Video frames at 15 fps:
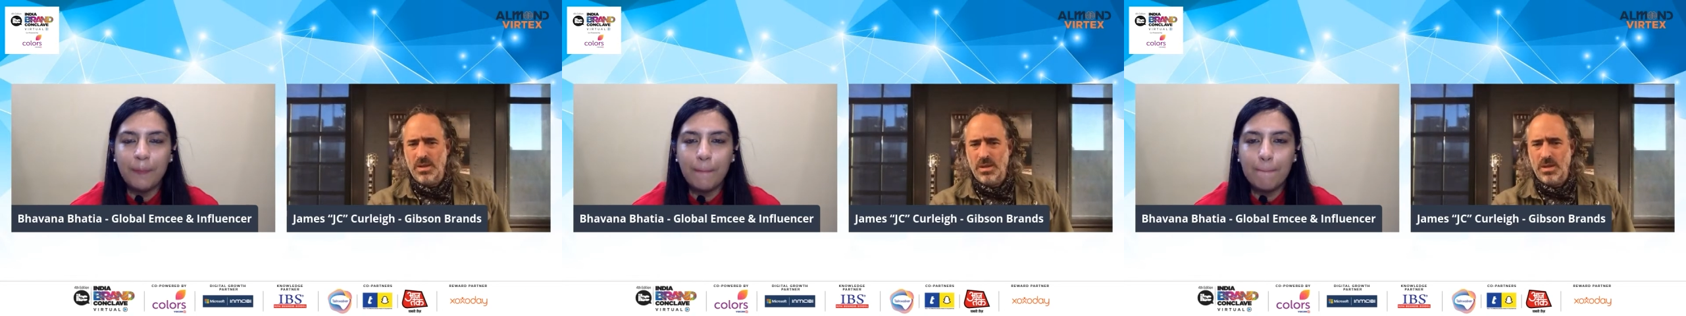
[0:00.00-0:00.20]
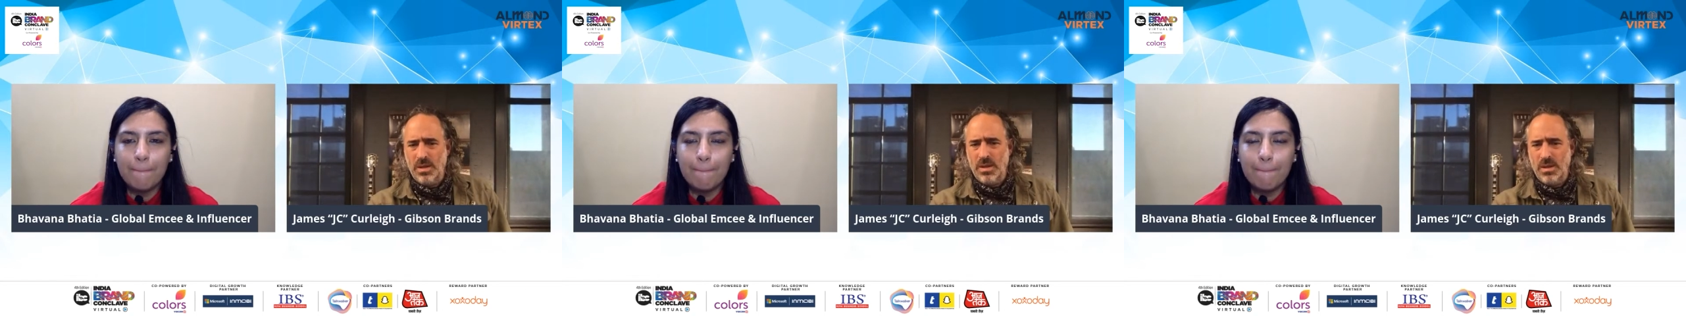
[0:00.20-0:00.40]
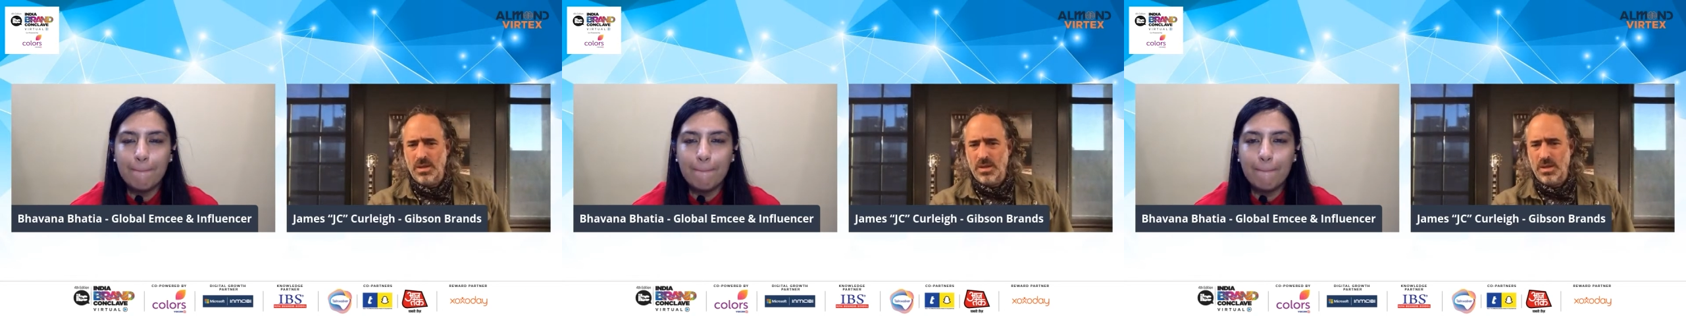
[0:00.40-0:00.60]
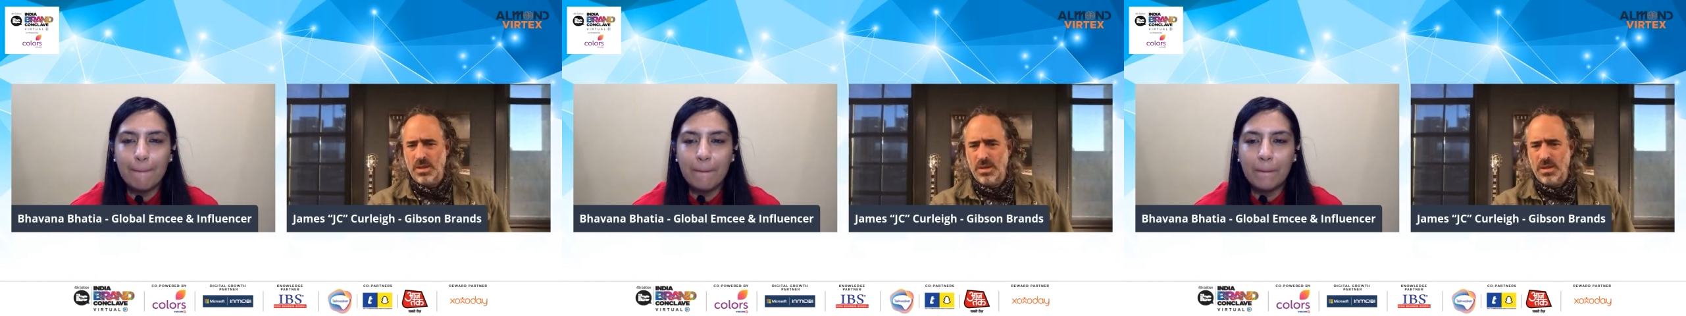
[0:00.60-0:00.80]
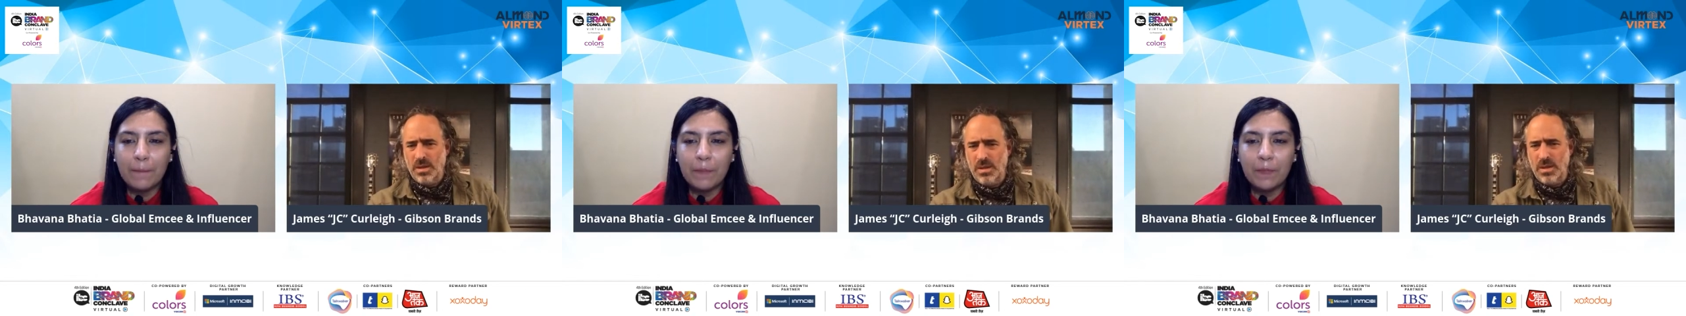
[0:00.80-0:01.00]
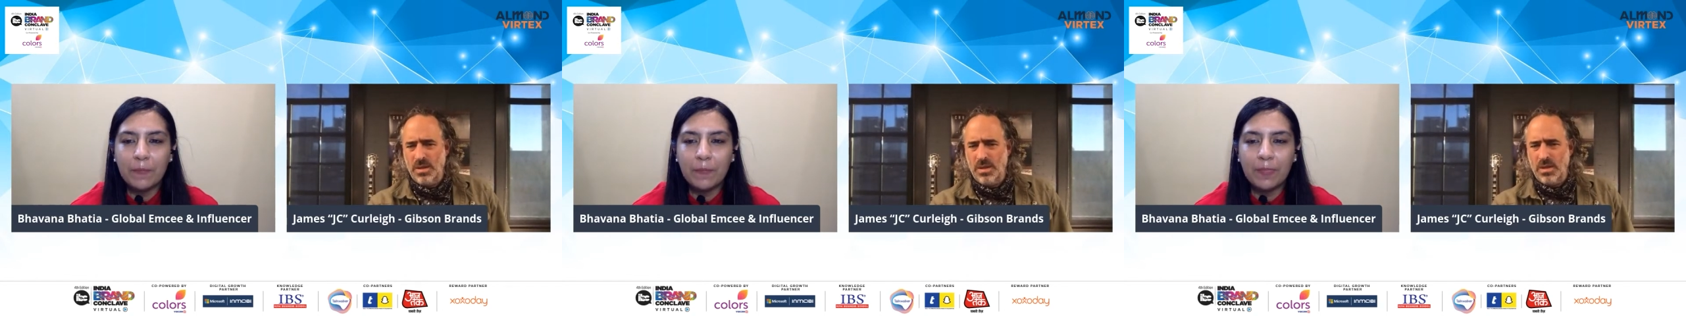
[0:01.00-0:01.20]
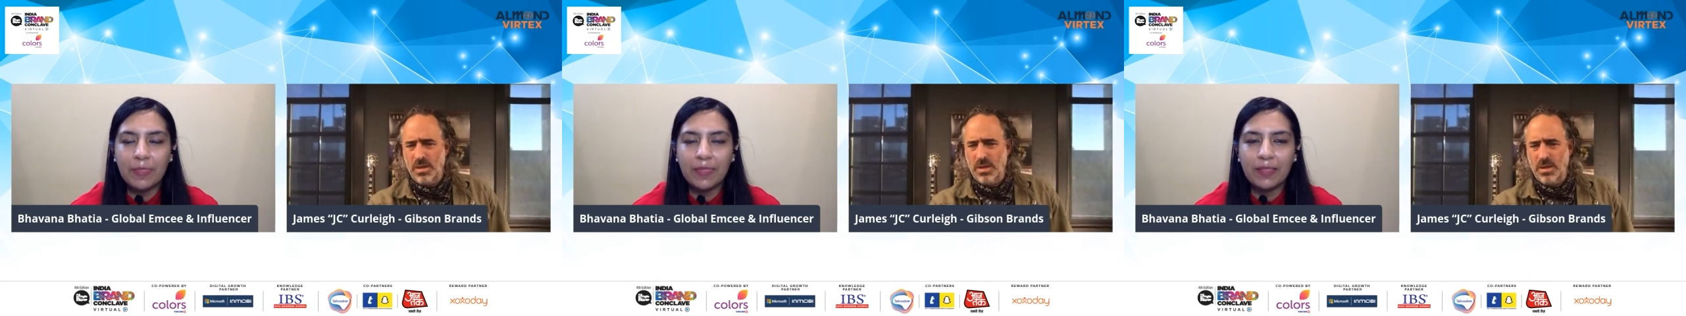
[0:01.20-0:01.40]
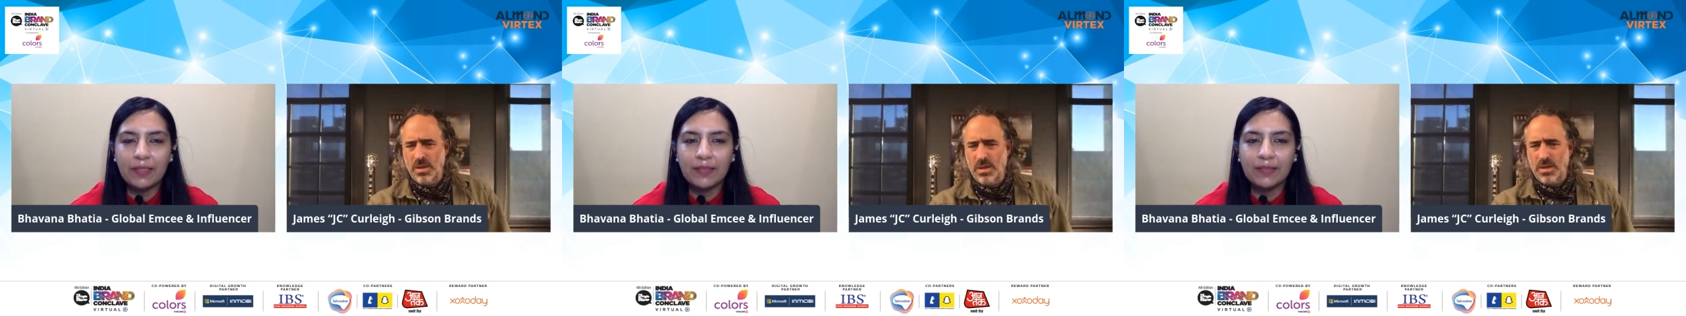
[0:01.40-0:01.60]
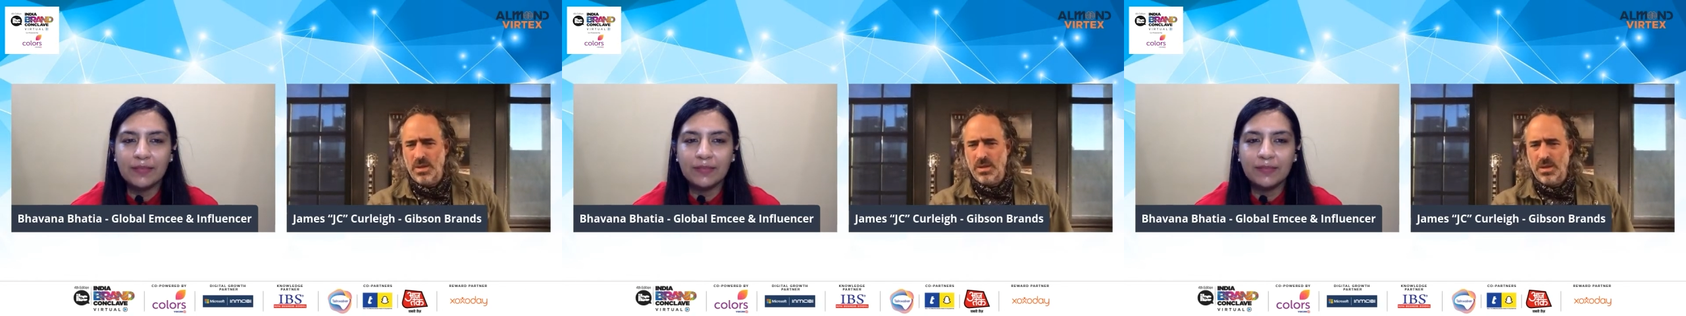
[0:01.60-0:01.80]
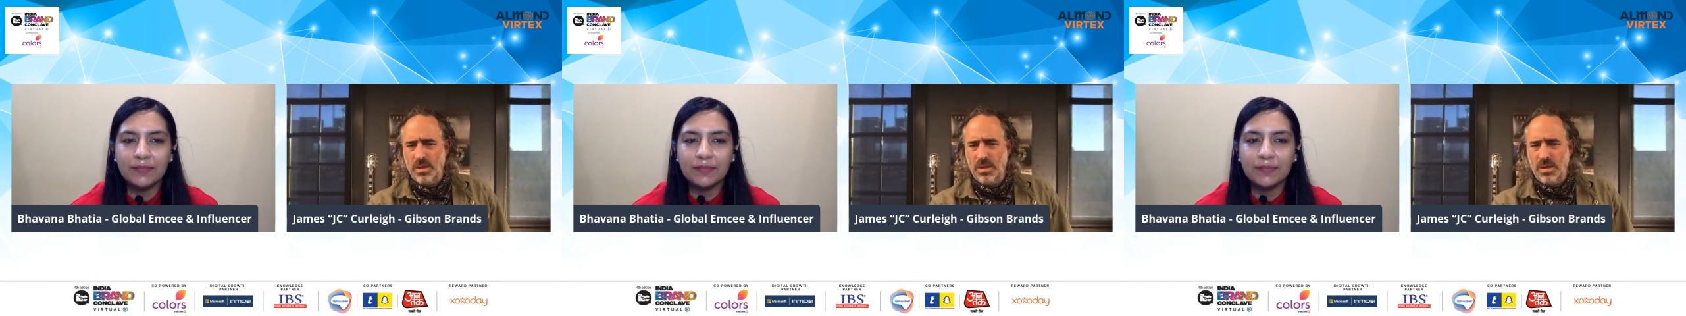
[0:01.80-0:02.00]

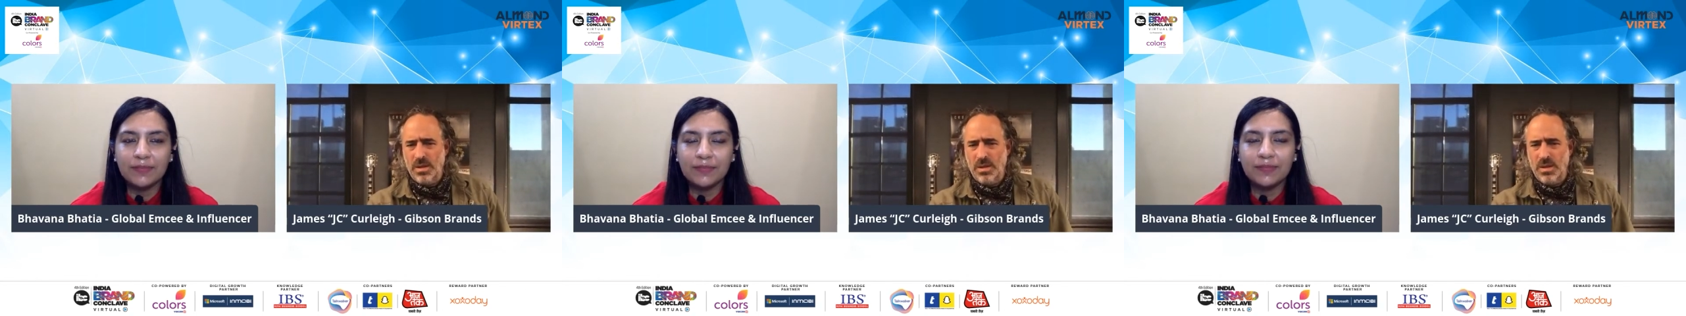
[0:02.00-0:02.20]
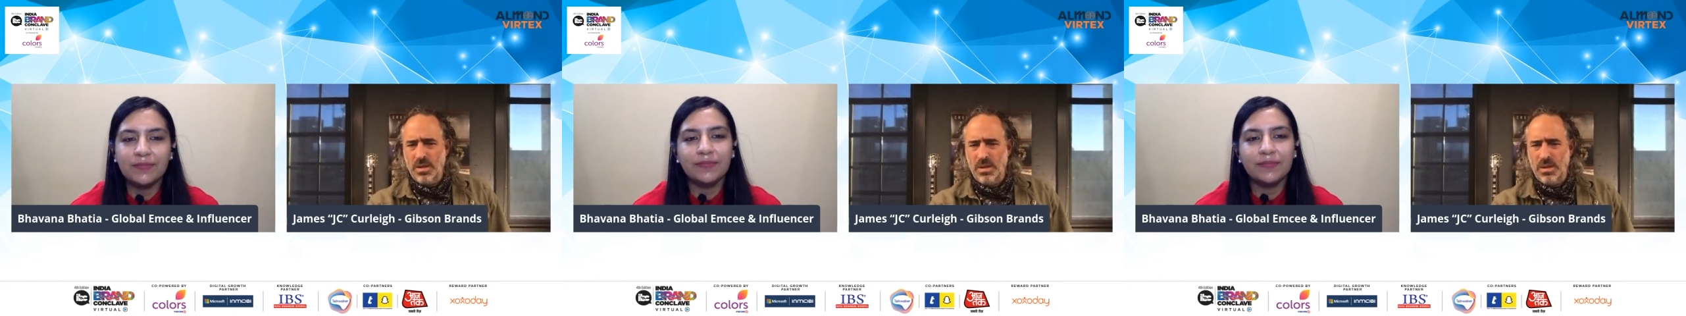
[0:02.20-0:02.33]
No one is speaking in this clip.